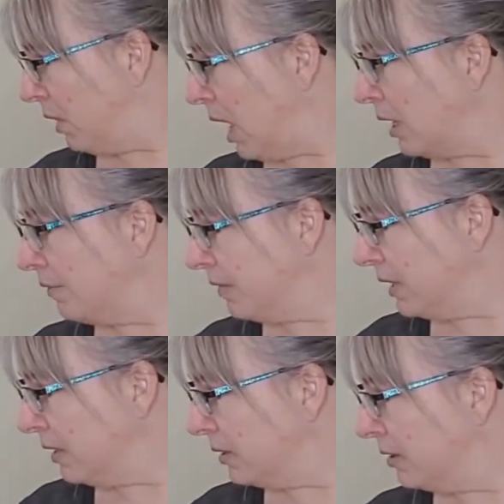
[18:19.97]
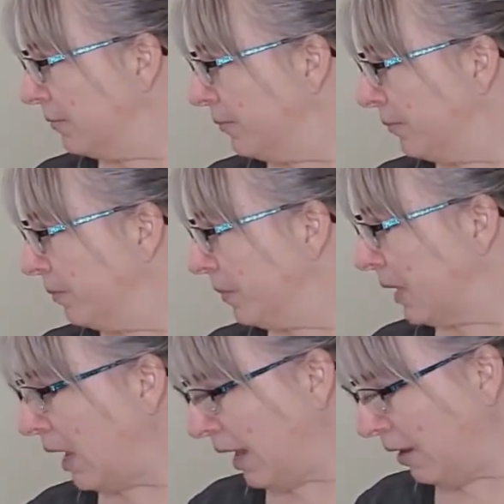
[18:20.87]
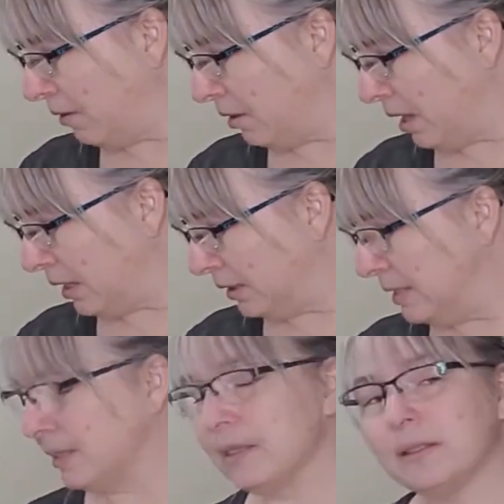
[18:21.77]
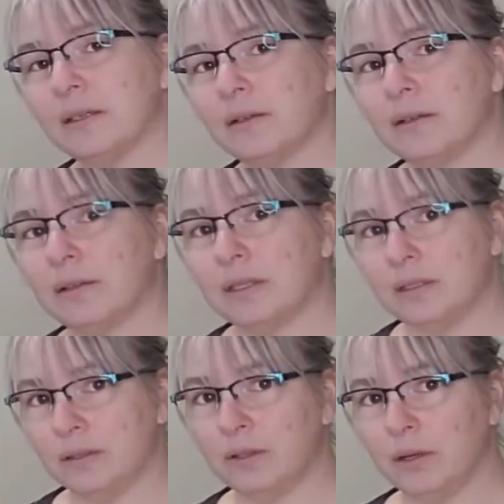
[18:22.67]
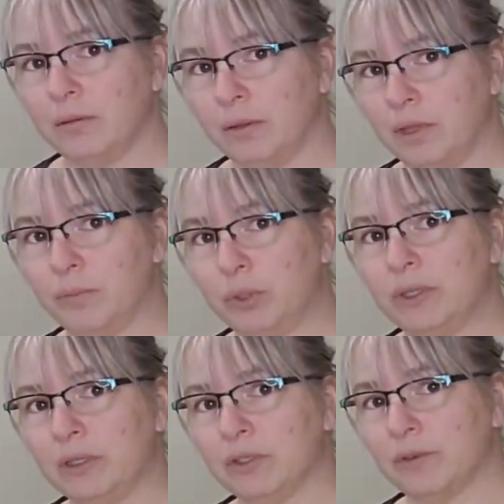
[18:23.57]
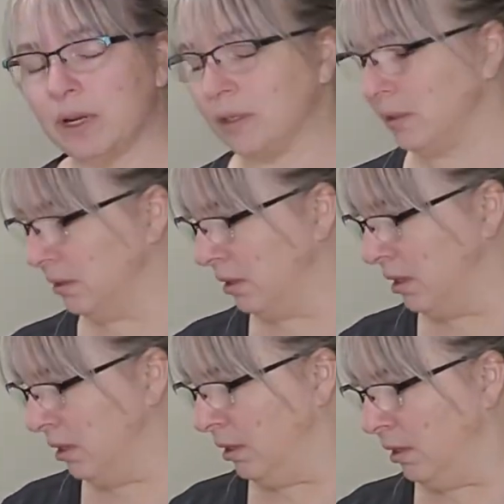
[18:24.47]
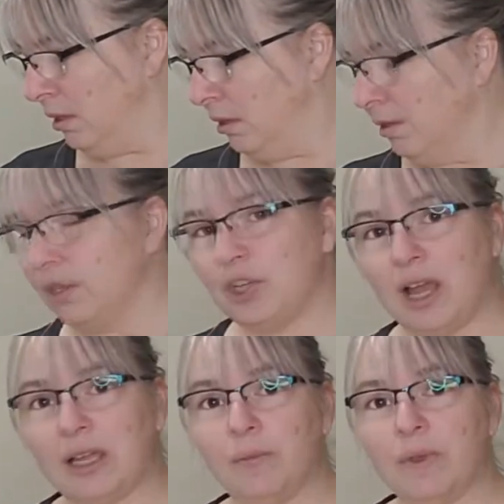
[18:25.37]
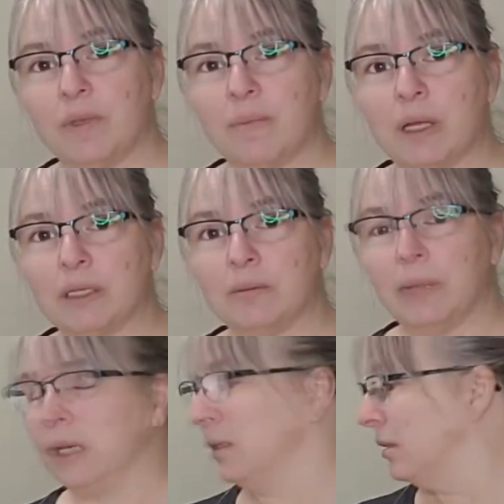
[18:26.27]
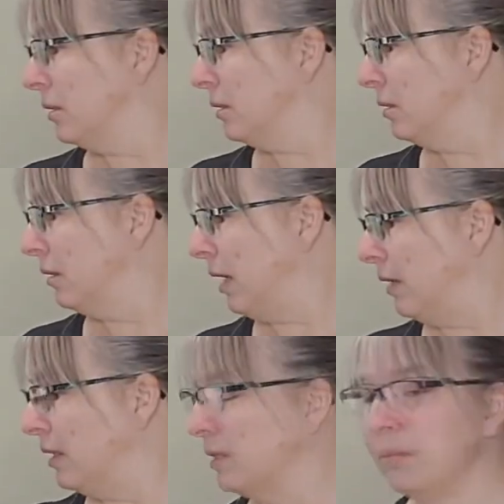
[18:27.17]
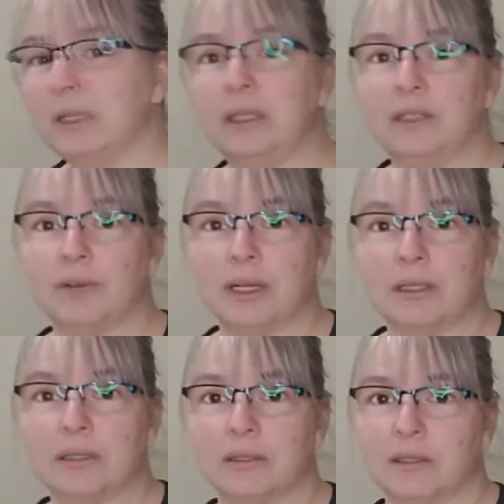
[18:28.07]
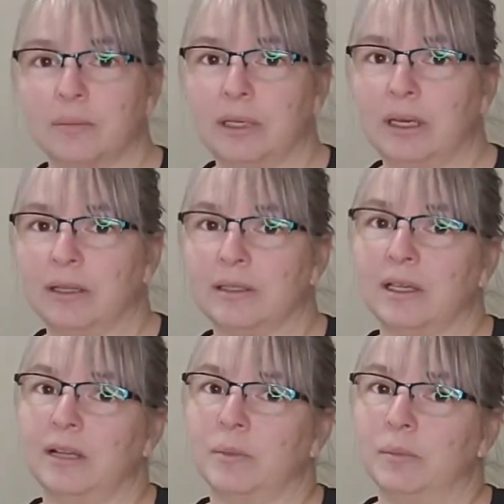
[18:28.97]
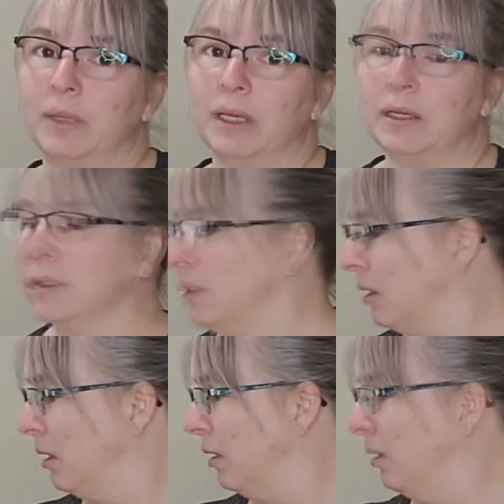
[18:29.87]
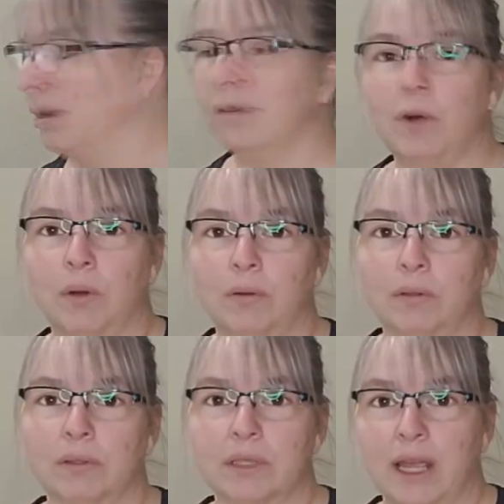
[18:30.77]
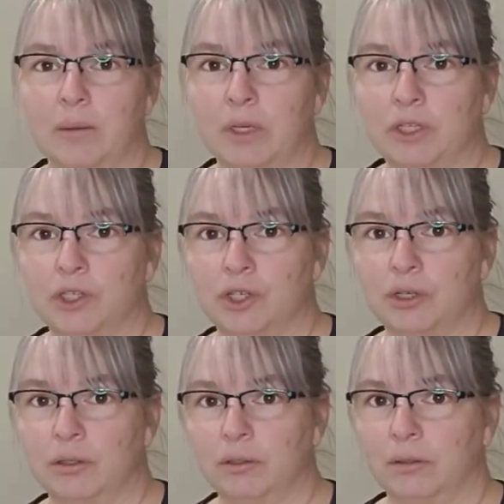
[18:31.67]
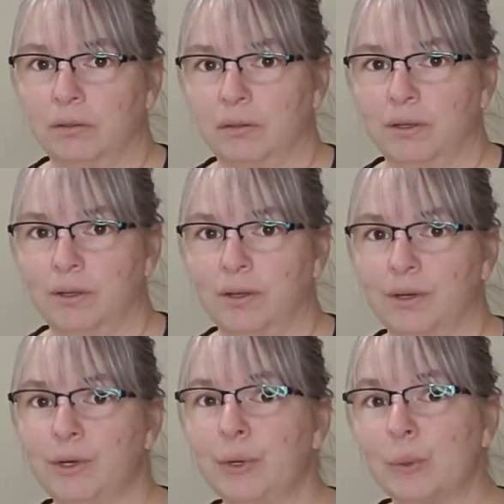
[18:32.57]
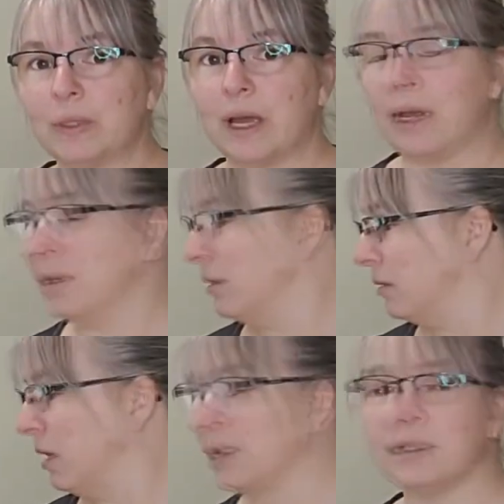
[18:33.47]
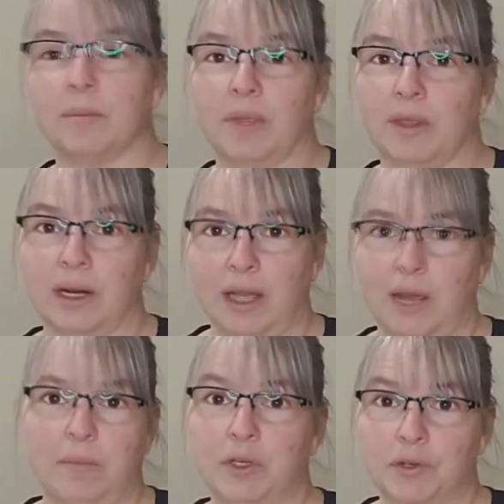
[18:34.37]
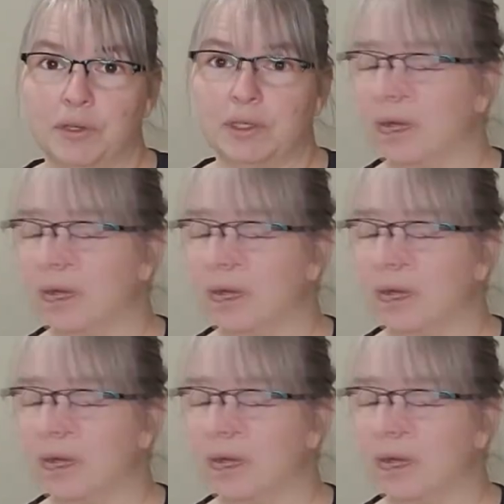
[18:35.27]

out of these, I at least consider the blue silk dress, the jacket with the melted buttons, and this Millie dress to be unsellable because of holes, damage, no size on something that I can't measure the